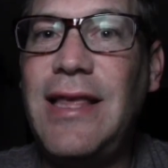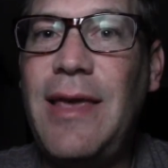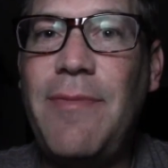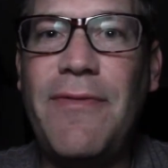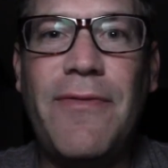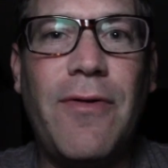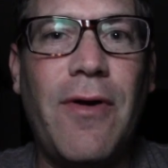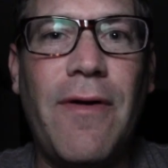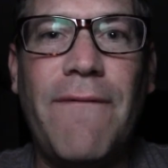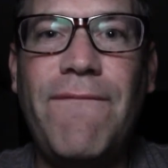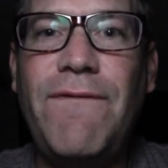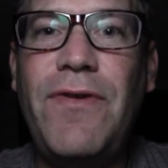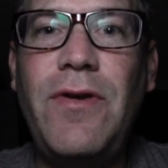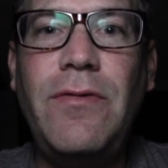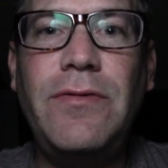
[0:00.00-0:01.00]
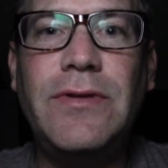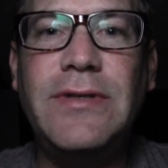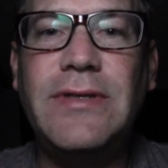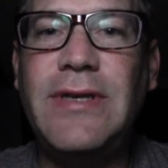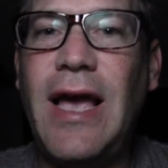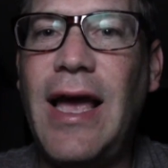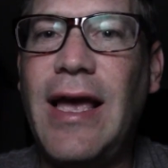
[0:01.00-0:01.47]
sleep for a few
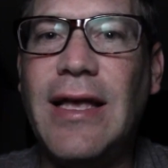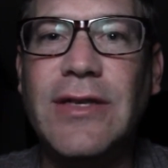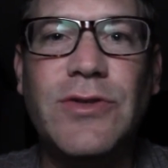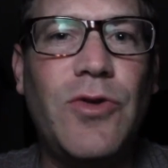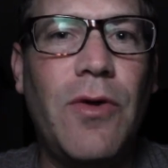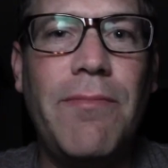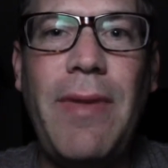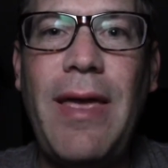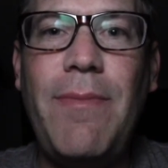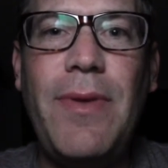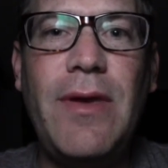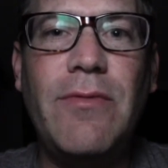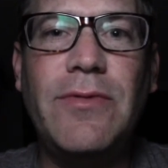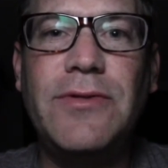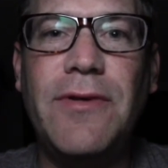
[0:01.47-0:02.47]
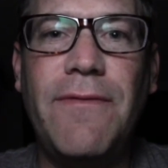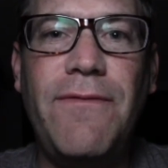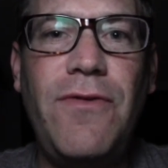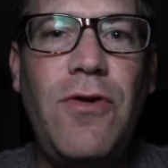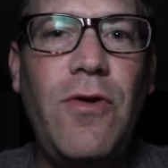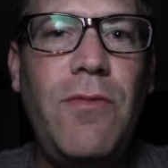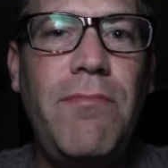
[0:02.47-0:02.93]
seconds, or maybe it was a
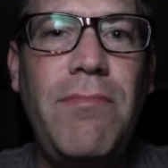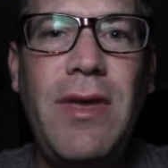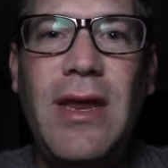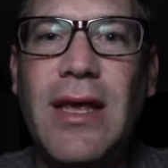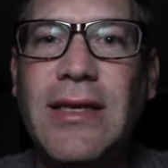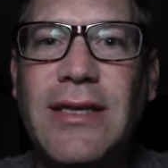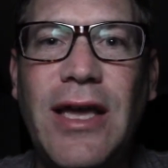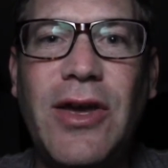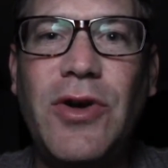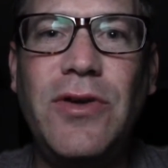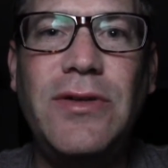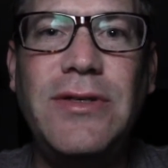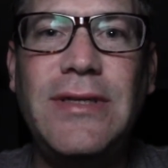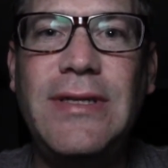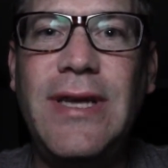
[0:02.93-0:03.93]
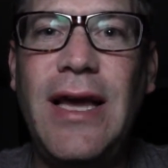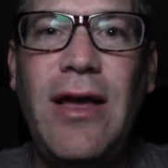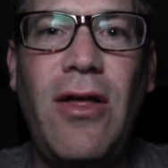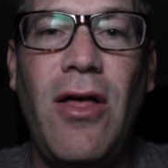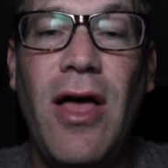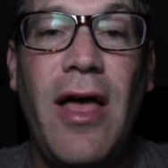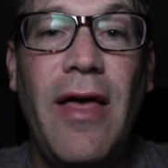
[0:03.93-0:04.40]
few minutes. I couldn't
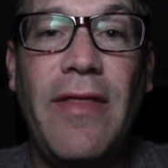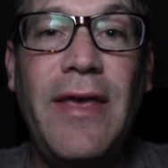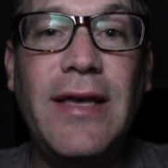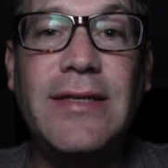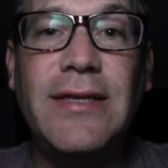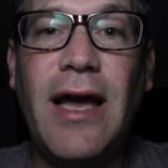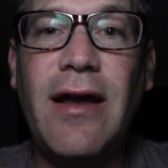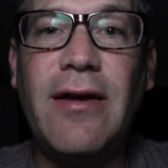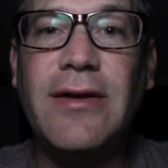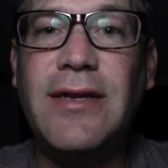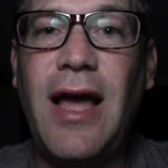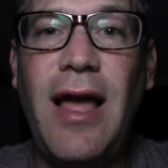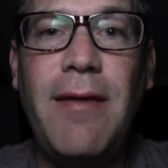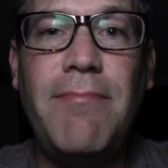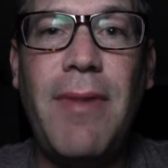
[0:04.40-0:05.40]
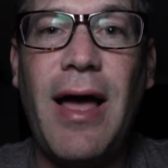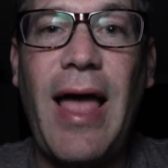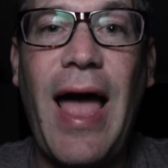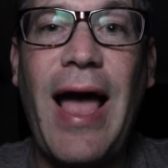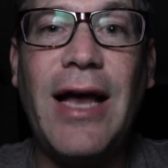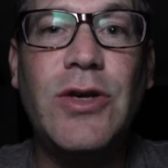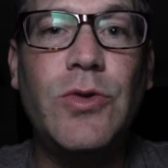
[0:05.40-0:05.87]
tell. The entire time my
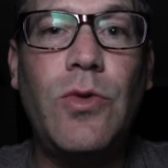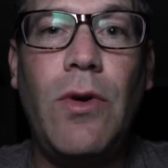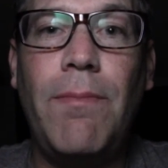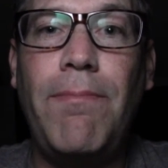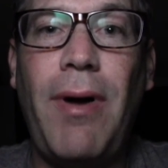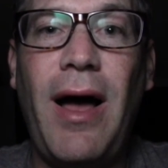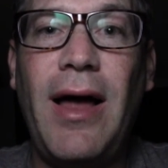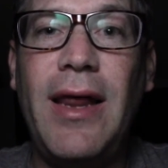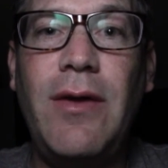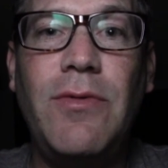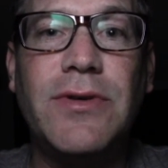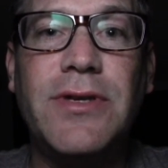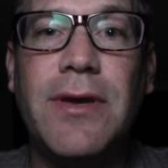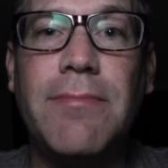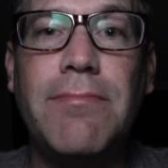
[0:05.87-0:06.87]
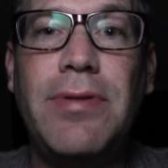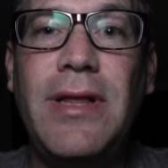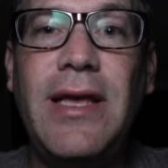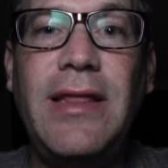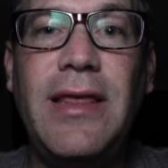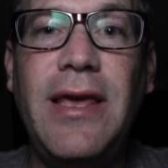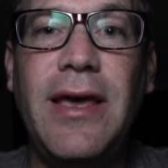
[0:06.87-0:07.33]
actual body was
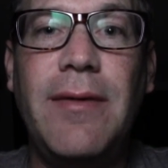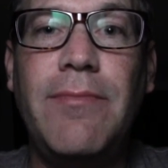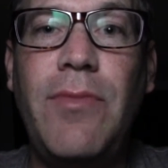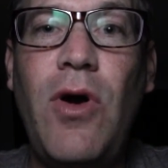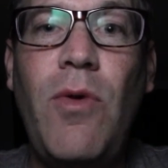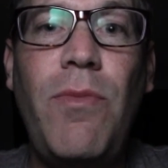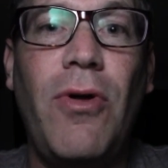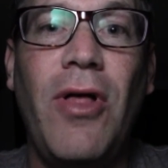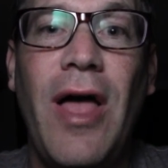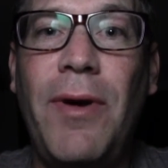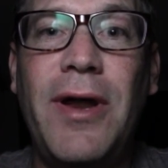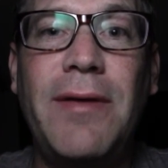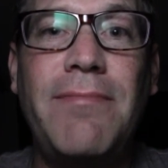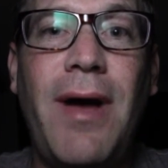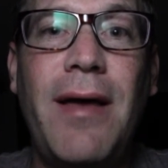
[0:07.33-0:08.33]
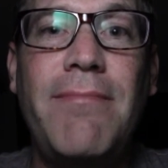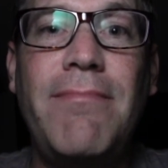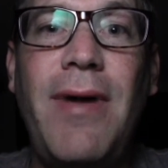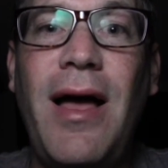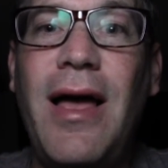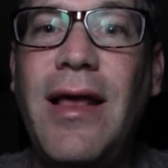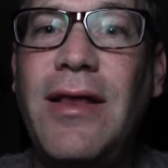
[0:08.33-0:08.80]
completely immobile, but in my
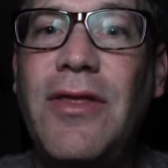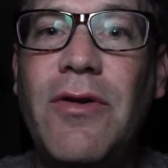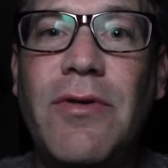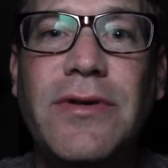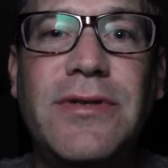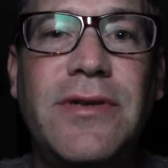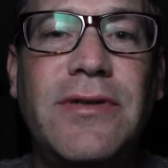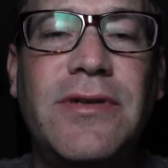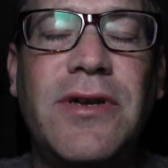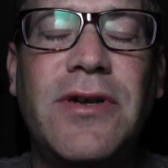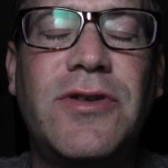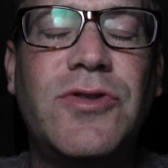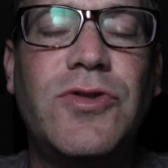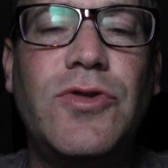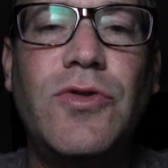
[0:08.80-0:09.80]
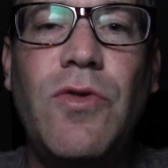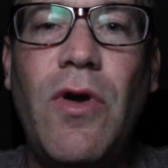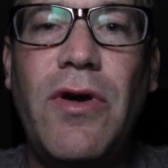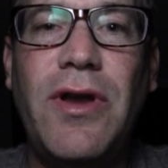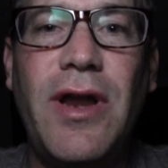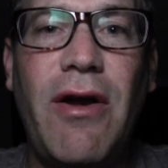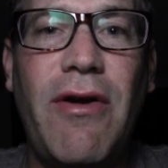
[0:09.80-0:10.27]
mind there was this
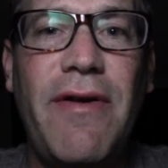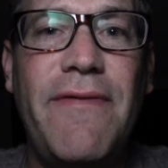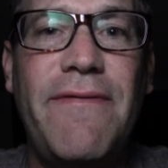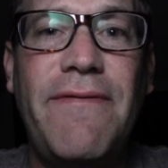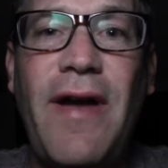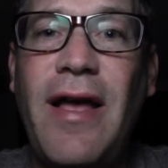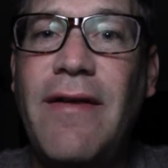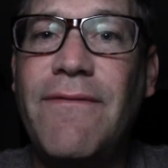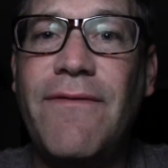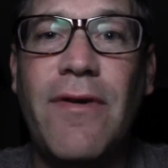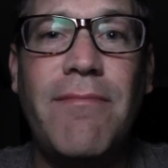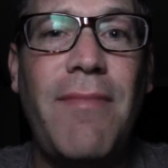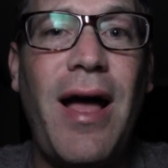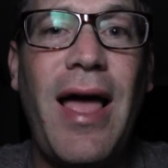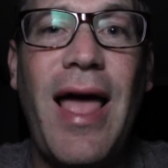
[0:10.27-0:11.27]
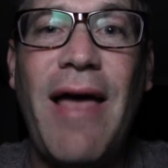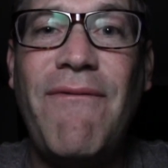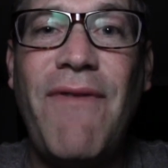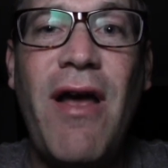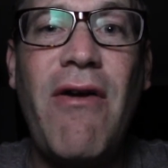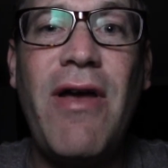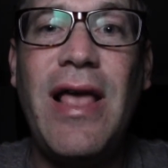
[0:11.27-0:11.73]
extraordinary fight for my
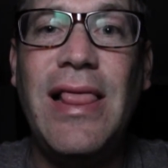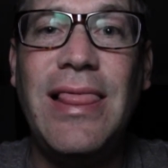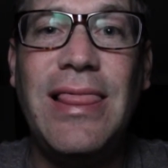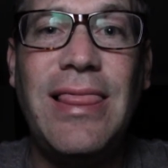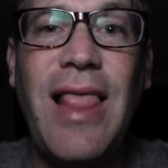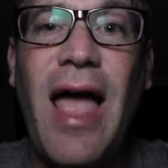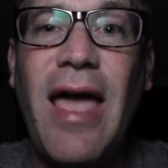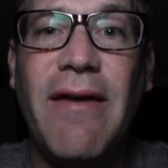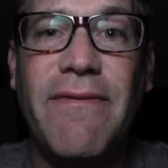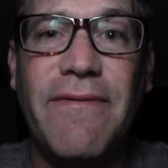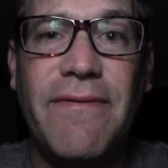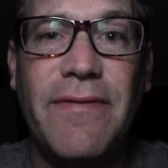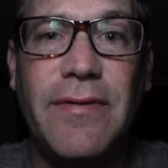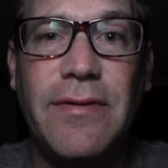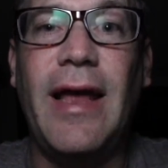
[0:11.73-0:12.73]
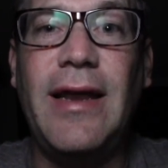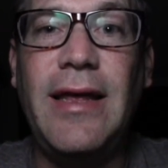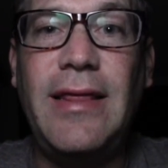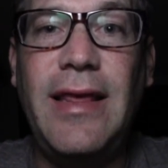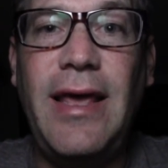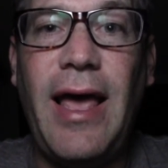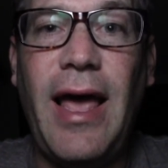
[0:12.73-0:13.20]
very life. And
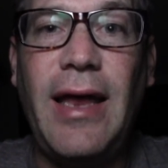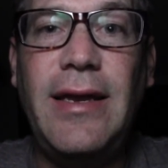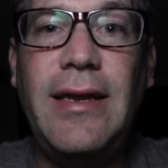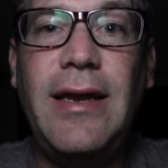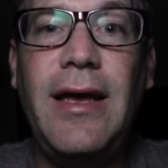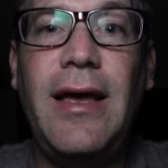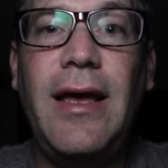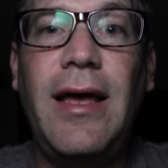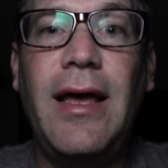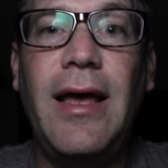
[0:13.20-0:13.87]
in the end,